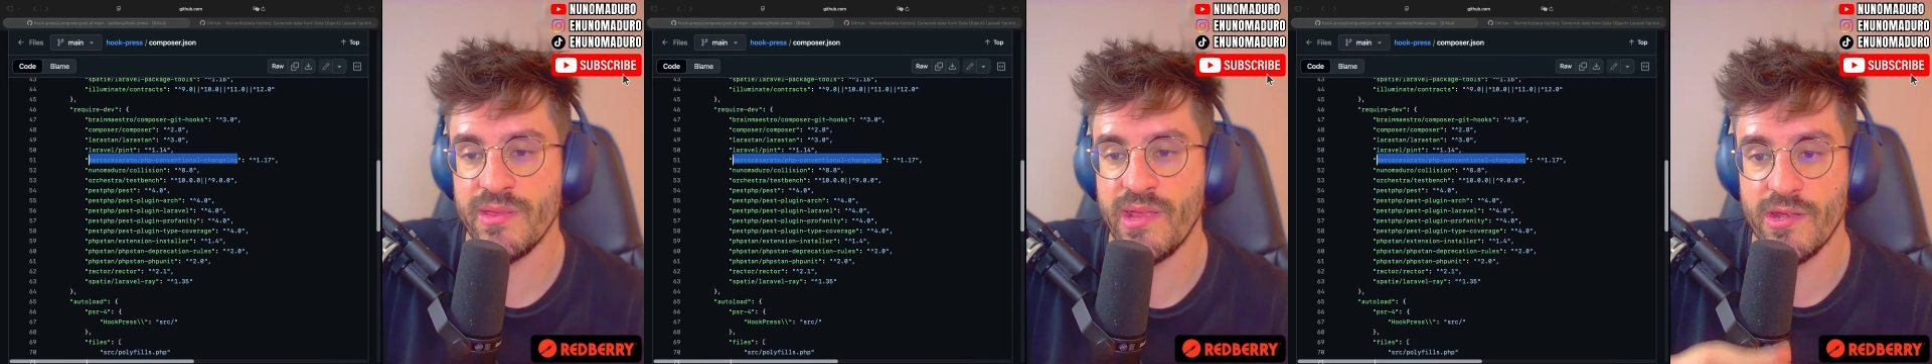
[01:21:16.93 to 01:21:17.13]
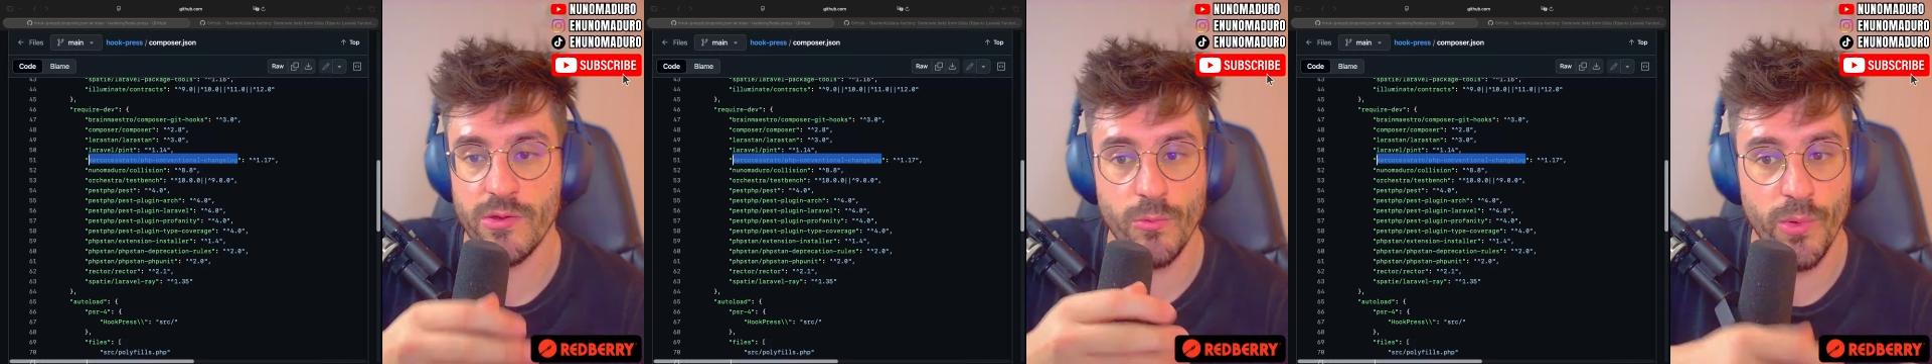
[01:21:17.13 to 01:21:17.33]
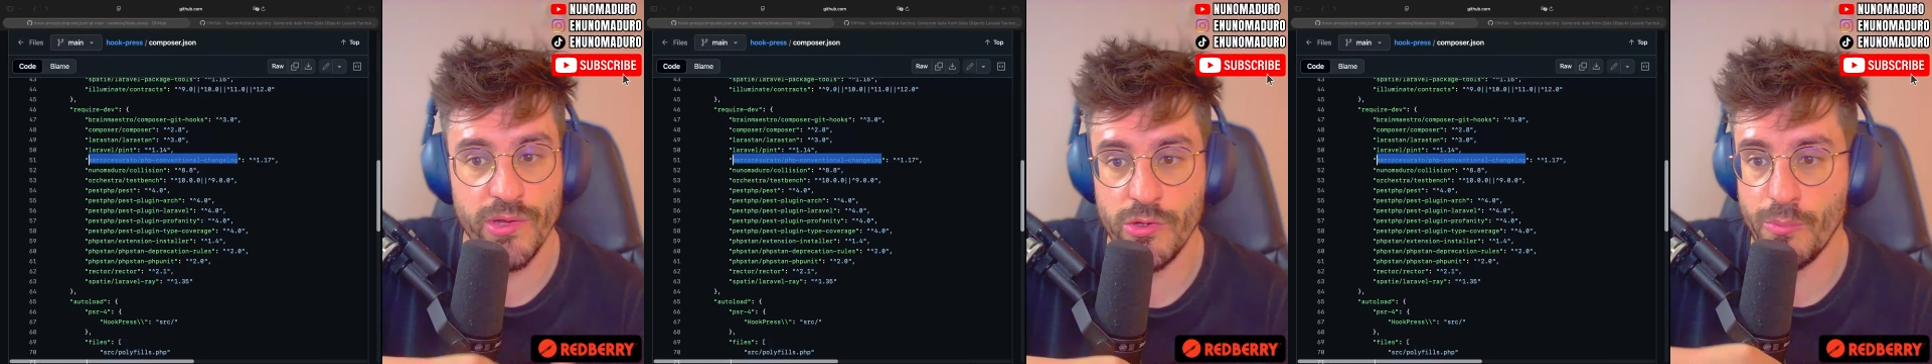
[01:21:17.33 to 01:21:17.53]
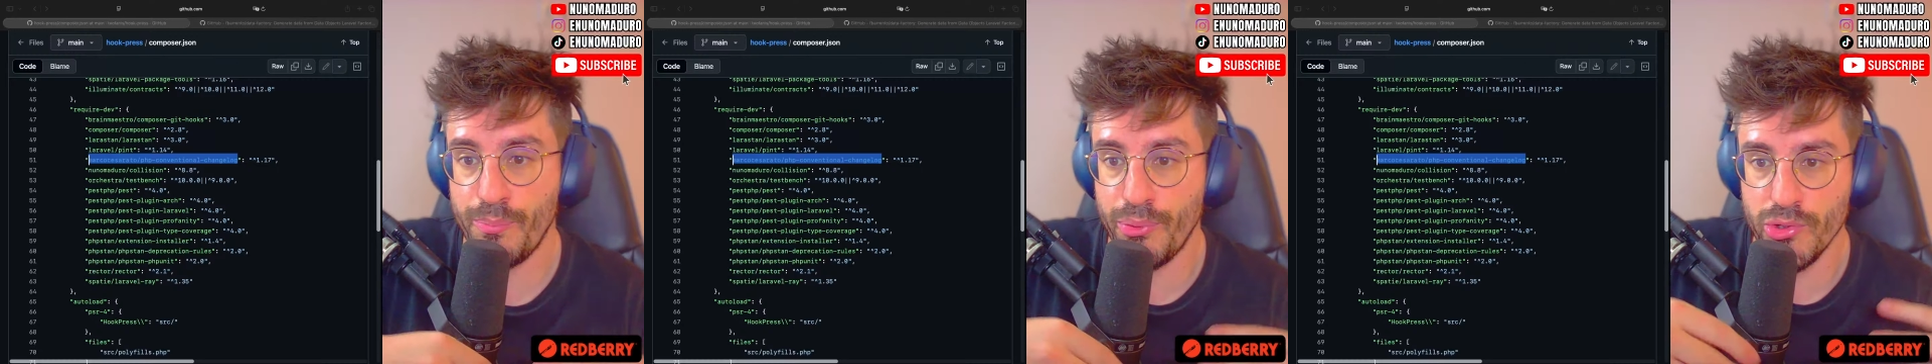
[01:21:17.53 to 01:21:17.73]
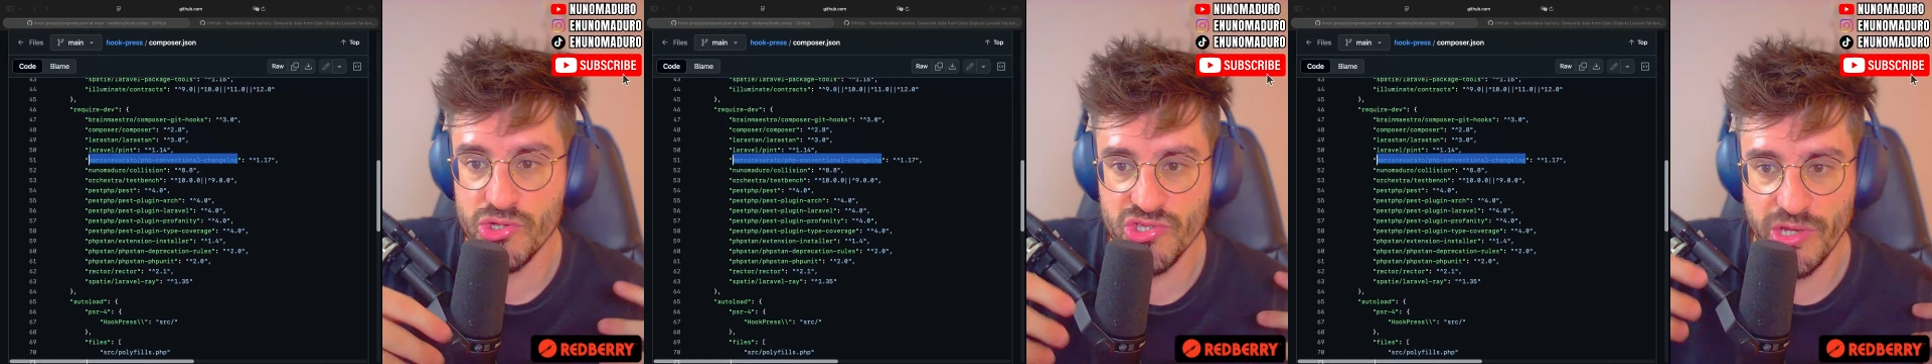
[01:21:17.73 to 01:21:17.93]
that when you
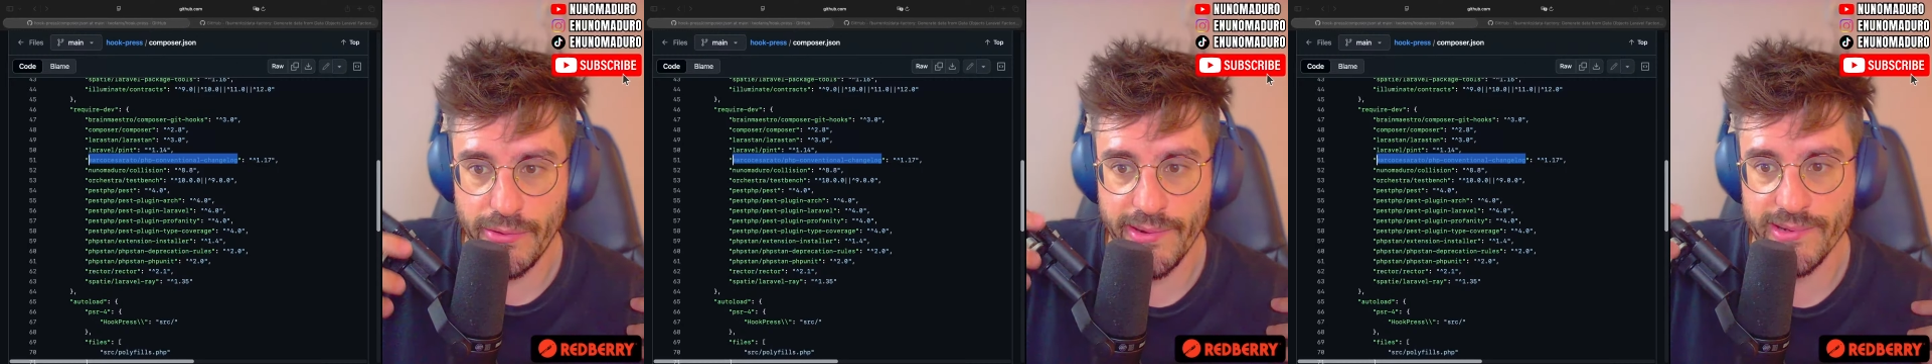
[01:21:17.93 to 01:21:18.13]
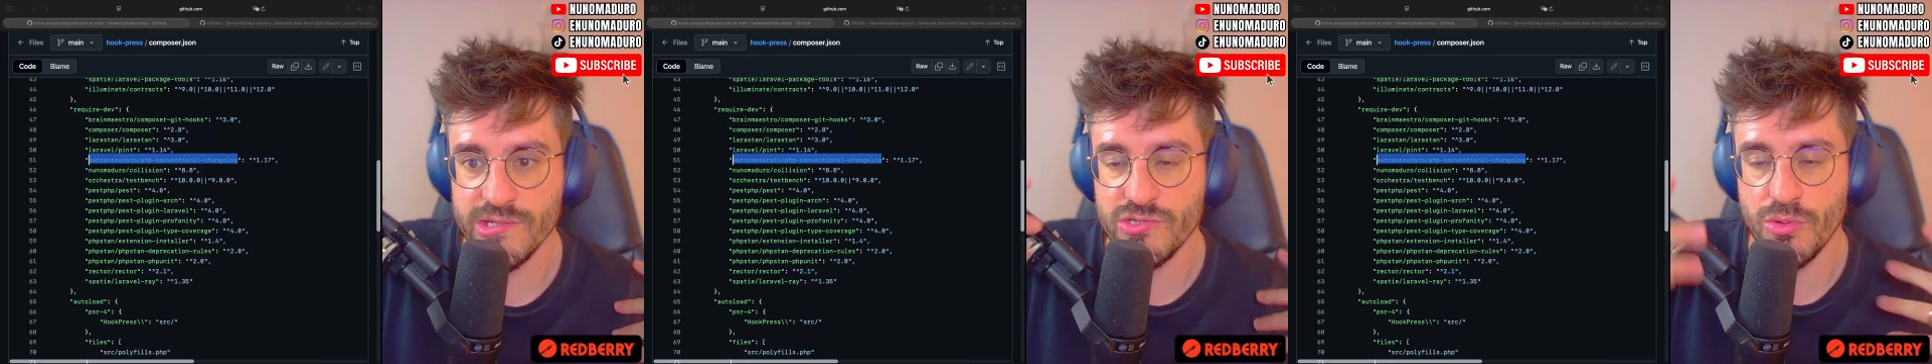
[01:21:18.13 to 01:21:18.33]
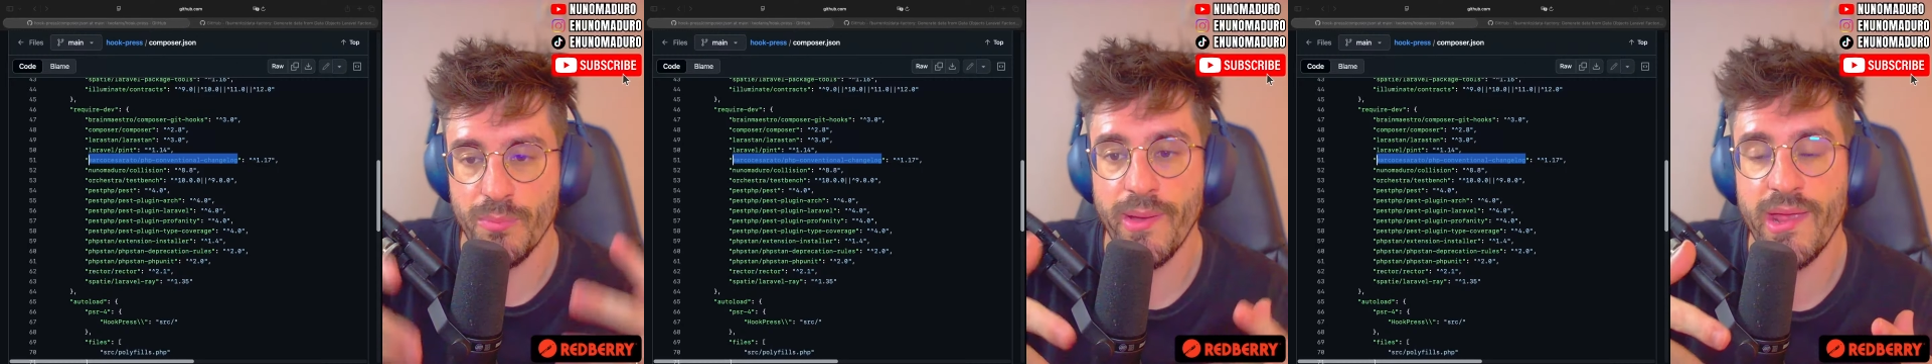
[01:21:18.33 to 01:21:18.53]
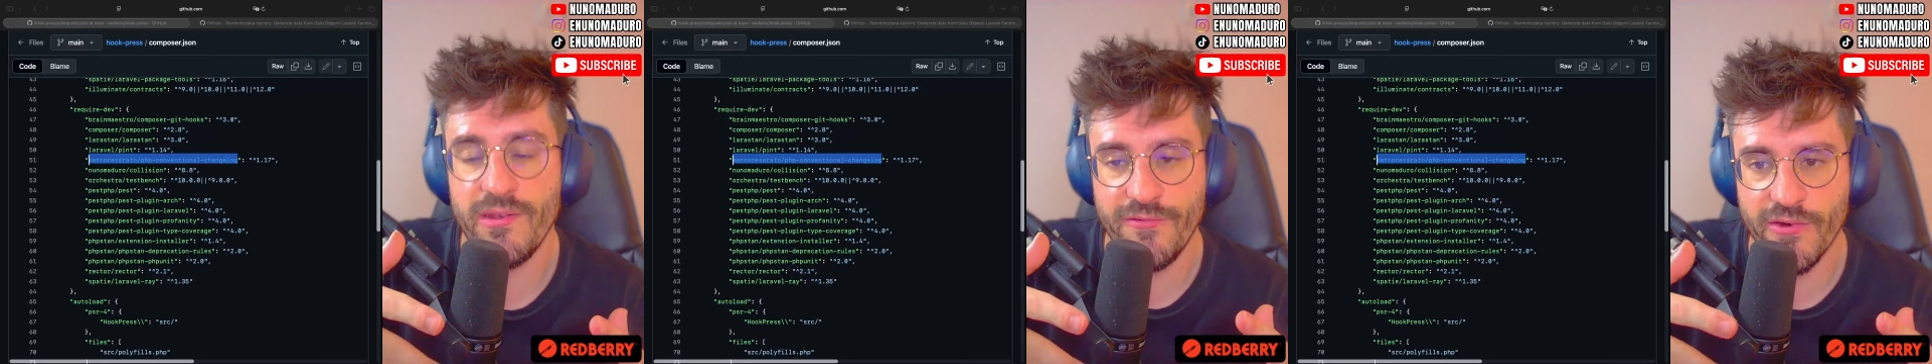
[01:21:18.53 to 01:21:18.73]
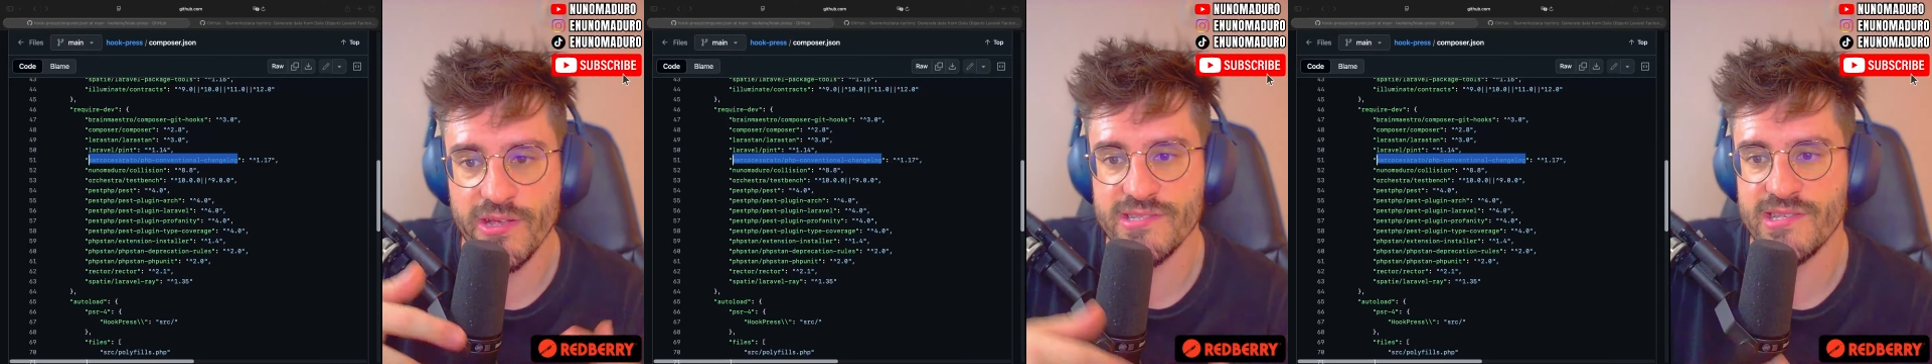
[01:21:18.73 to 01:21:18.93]
push directly to main,
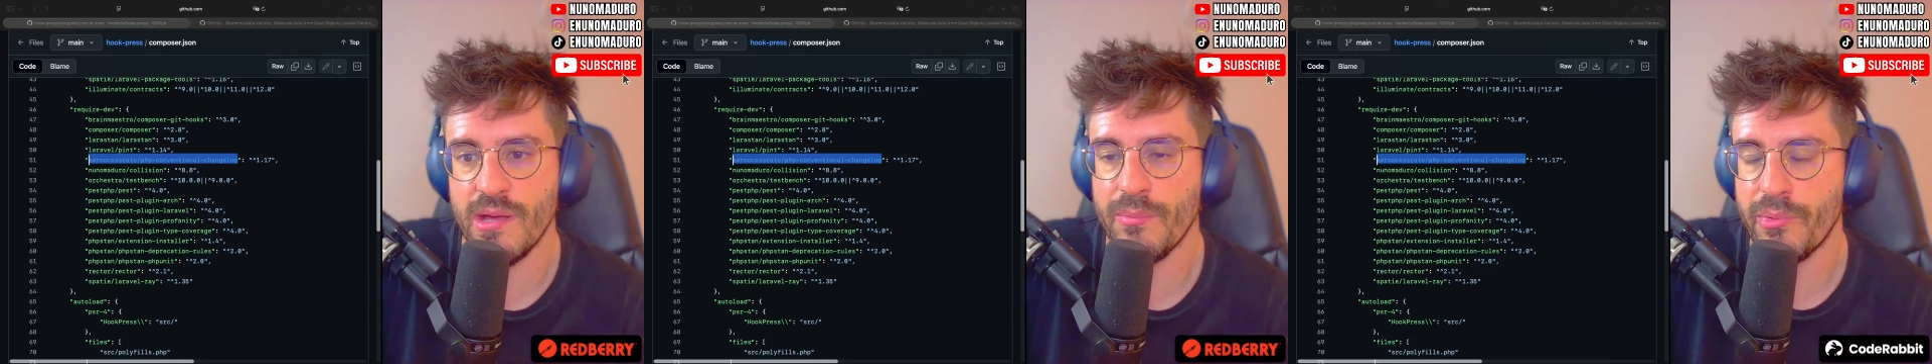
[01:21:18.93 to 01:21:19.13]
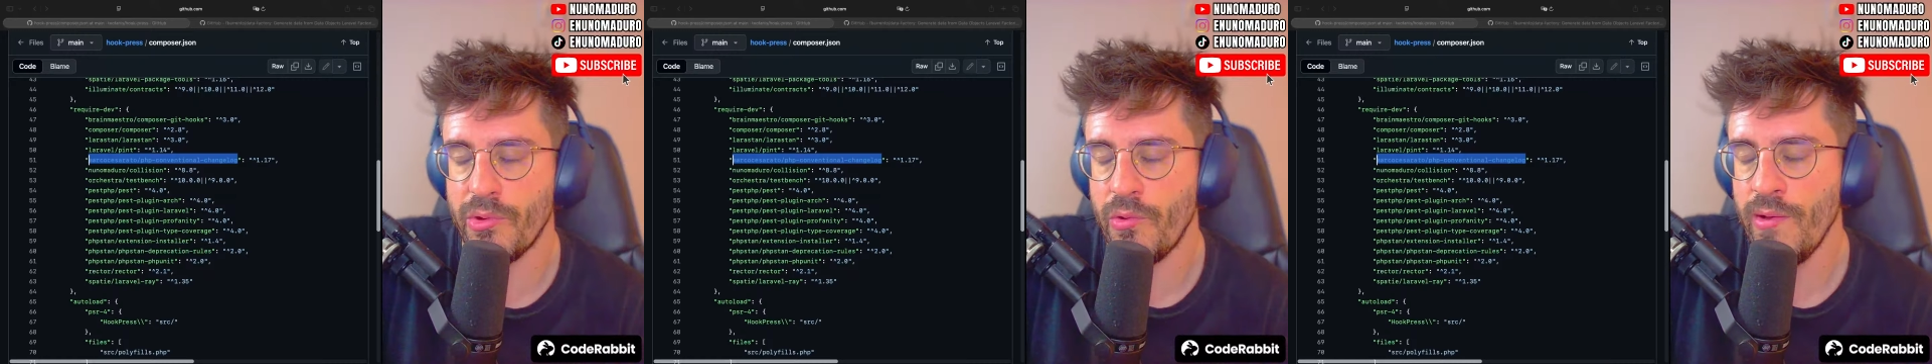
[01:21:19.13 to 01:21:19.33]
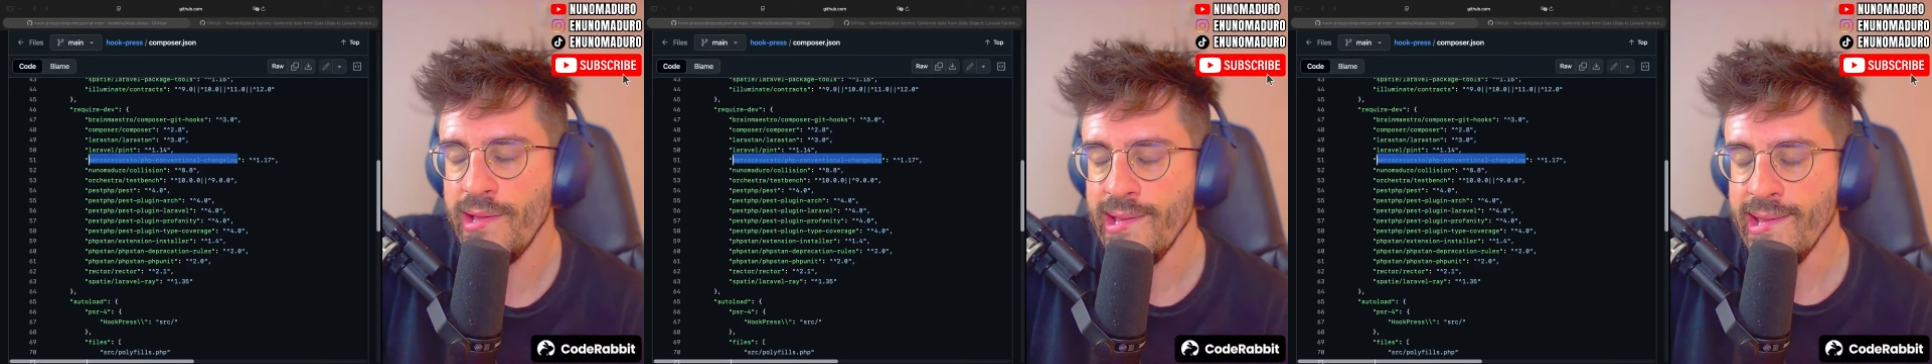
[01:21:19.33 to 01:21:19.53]
for example,